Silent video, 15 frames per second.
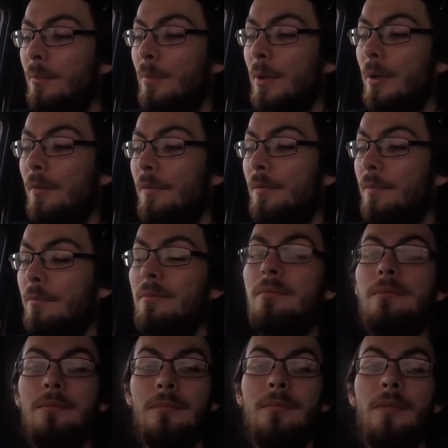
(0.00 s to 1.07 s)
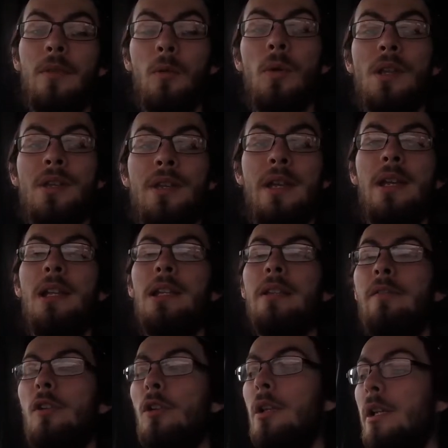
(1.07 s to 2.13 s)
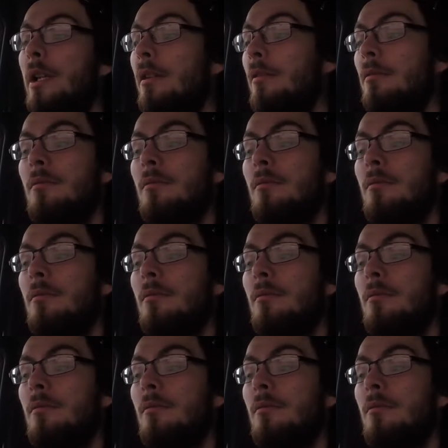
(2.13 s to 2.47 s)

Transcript: But the one day I leave early,